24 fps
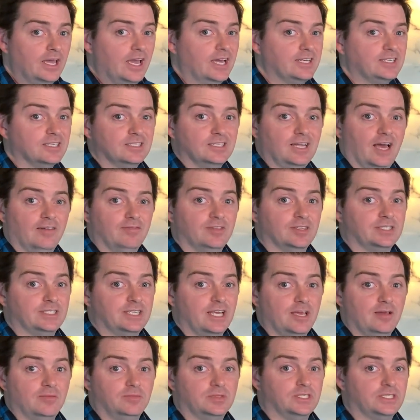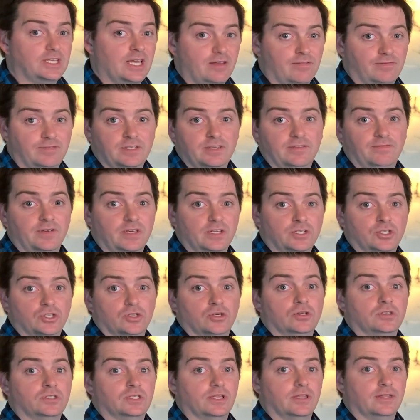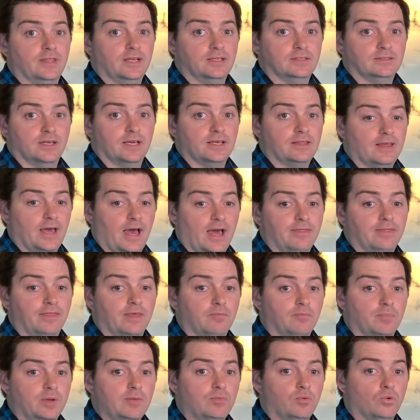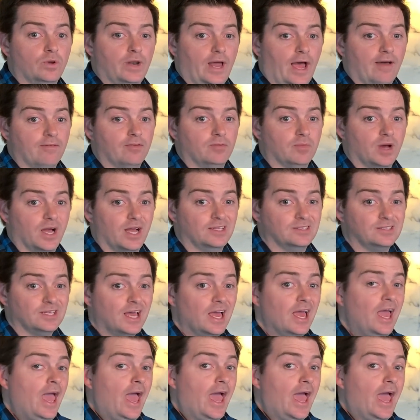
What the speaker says: It doesn't have the same safety features and things like that that people would have in mines.